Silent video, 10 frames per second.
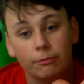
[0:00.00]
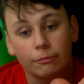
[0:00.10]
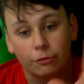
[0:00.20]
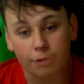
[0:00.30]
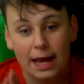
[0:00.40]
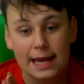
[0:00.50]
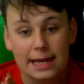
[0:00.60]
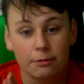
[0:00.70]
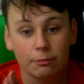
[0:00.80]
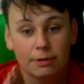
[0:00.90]

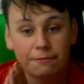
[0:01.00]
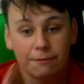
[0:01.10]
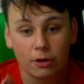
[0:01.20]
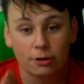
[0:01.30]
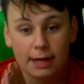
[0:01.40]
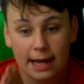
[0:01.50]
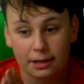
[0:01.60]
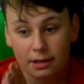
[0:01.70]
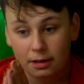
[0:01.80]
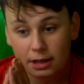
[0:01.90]
Today, we finally had
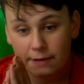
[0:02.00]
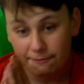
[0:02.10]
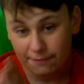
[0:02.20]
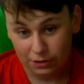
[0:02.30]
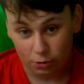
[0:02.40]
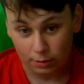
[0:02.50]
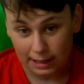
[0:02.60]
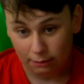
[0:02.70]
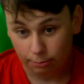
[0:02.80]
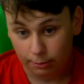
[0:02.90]
the official
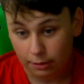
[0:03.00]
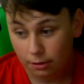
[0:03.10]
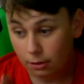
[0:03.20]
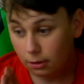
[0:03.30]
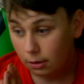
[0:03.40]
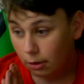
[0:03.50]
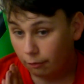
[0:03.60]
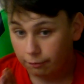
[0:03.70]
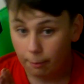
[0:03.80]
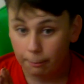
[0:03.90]
announcement
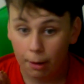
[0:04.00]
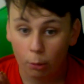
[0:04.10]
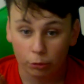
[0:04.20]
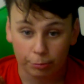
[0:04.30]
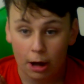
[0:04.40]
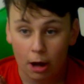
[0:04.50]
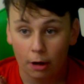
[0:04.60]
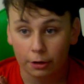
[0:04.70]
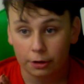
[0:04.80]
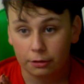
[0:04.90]
from Paultons
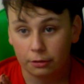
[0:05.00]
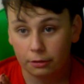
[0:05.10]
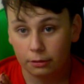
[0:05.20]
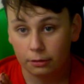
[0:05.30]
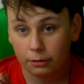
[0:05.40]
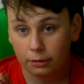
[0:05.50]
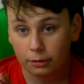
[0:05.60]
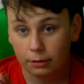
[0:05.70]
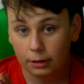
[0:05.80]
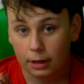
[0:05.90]
Park
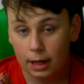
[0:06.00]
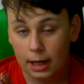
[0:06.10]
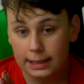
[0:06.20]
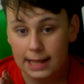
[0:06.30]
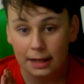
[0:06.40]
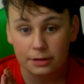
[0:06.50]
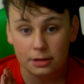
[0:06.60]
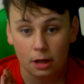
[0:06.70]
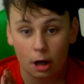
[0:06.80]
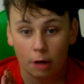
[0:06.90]
that
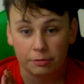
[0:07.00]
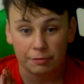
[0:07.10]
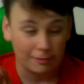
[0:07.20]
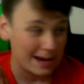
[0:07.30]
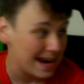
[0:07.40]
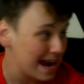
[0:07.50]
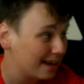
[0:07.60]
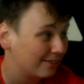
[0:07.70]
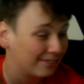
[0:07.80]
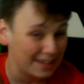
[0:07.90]
after three
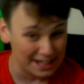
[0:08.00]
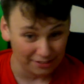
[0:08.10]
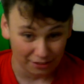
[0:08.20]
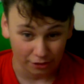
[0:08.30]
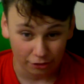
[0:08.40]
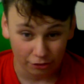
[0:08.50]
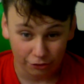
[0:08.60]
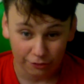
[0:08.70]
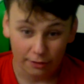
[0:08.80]
seasons,